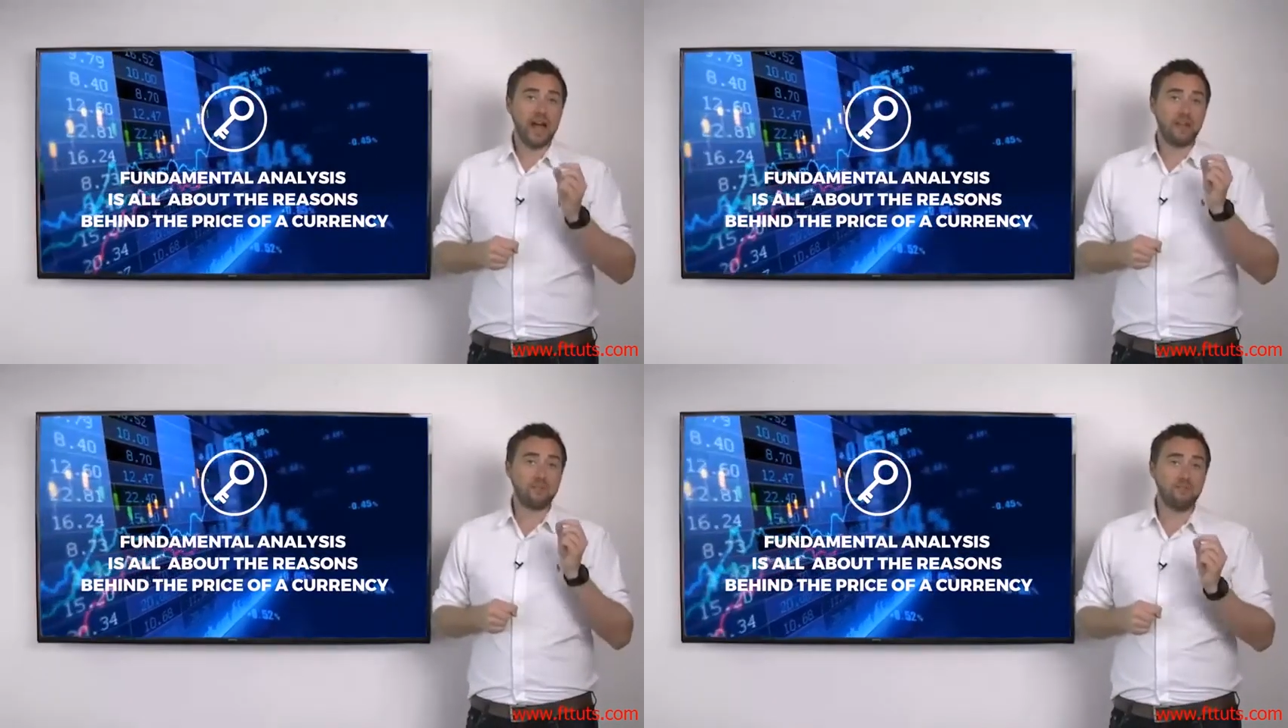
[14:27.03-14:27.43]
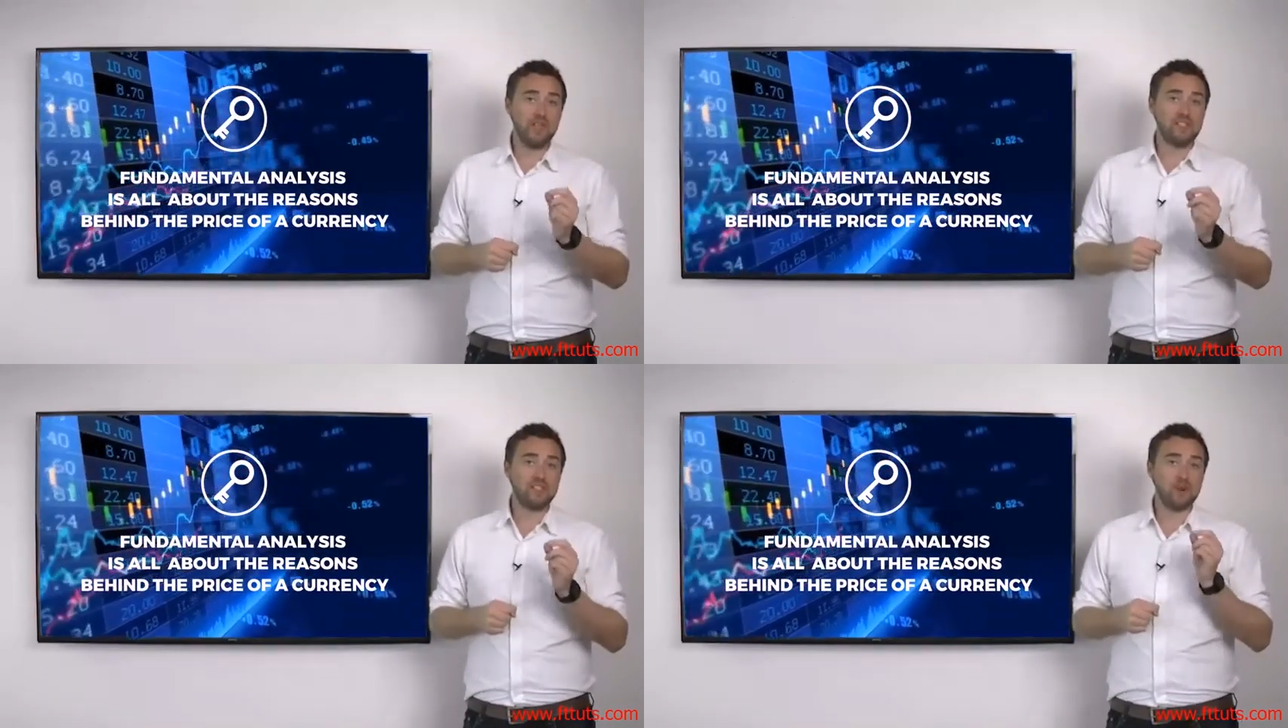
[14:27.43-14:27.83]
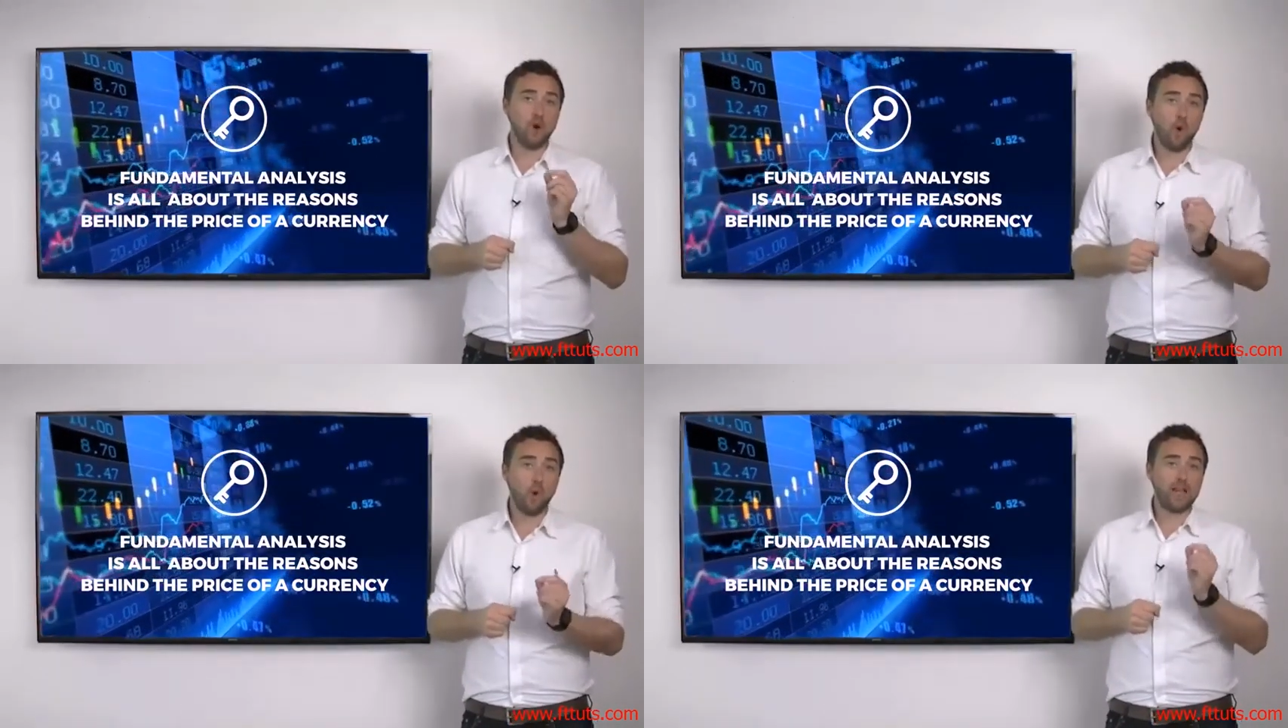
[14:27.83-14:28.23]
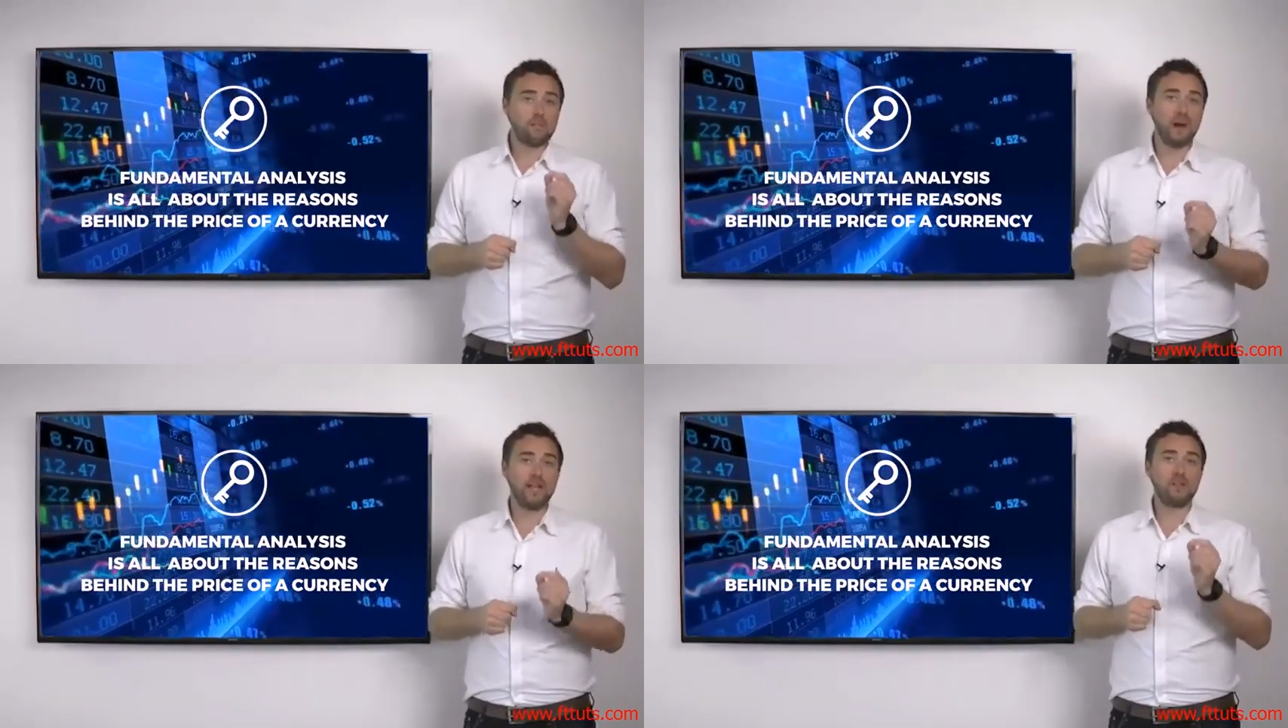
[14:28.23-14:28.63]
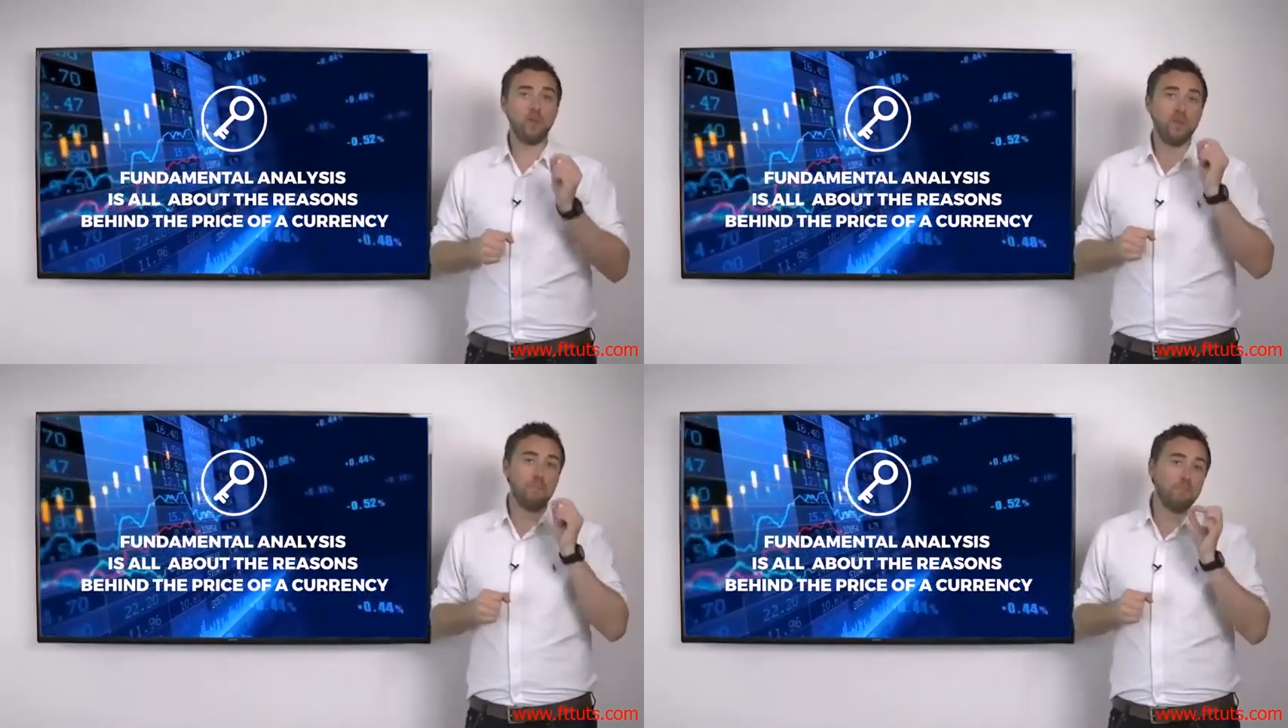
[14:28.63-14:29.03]
and the reasons are always based on
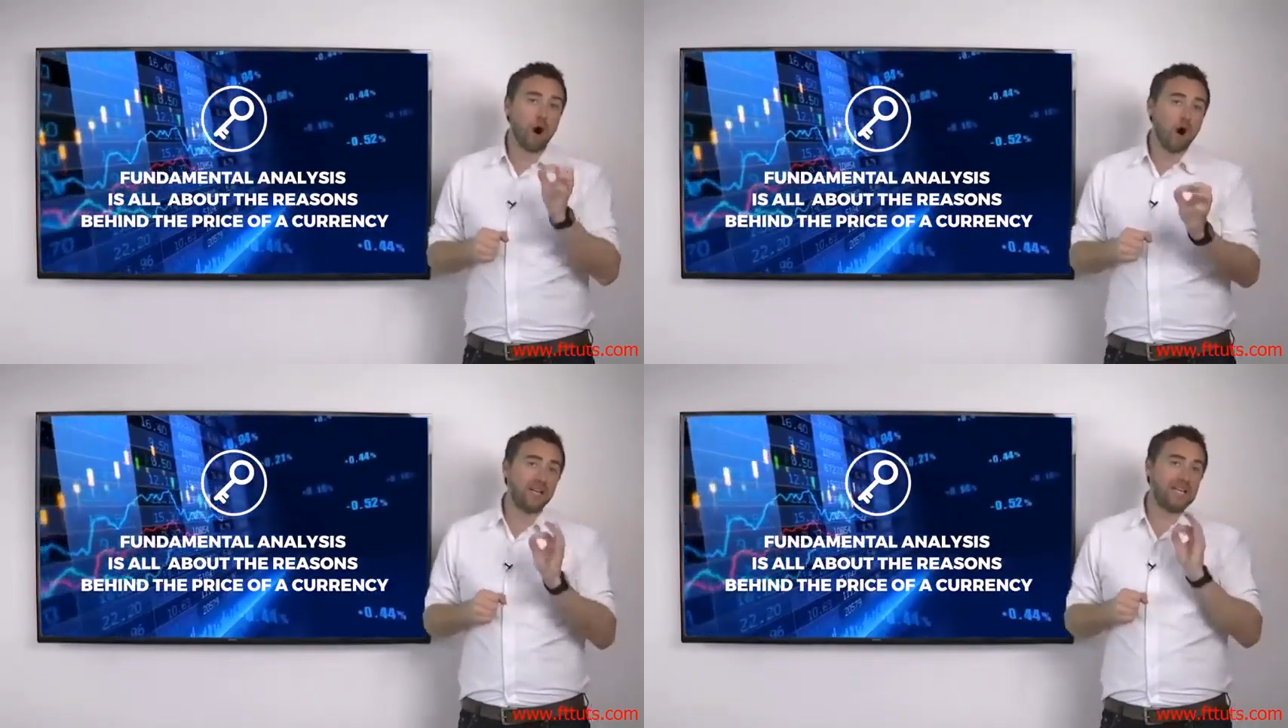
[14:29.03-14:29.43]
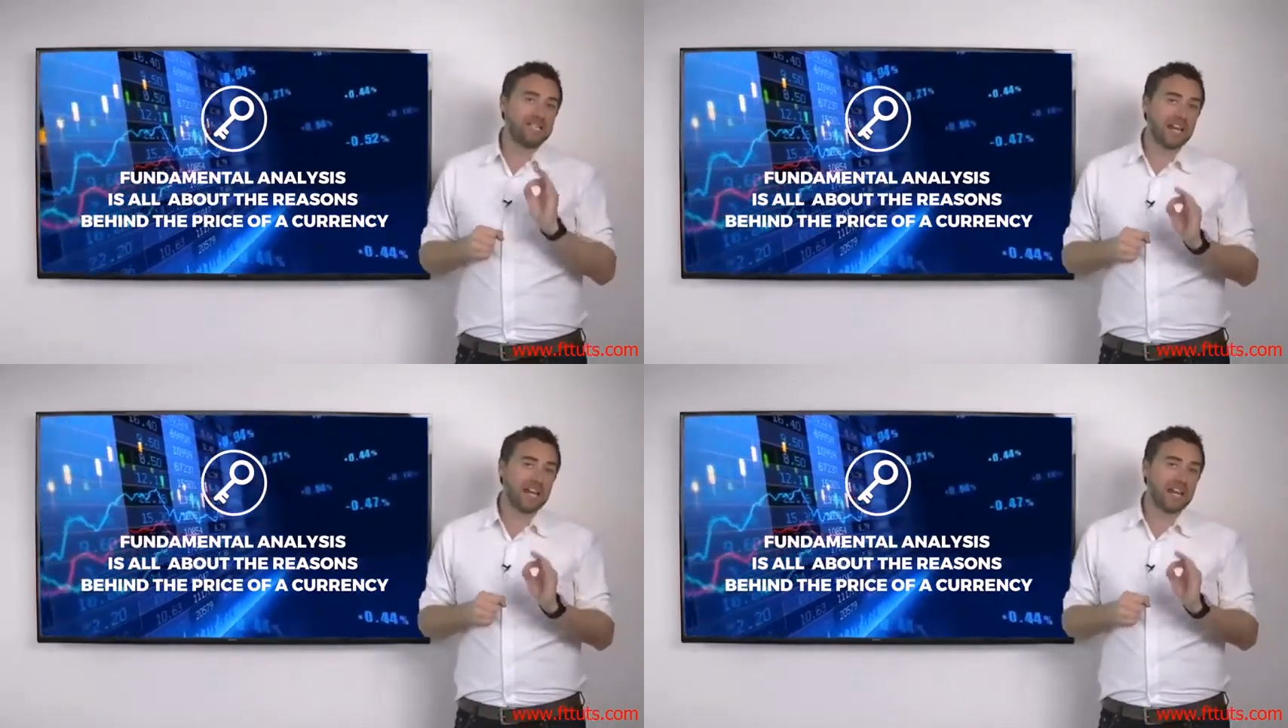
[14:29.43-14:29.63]
what the market's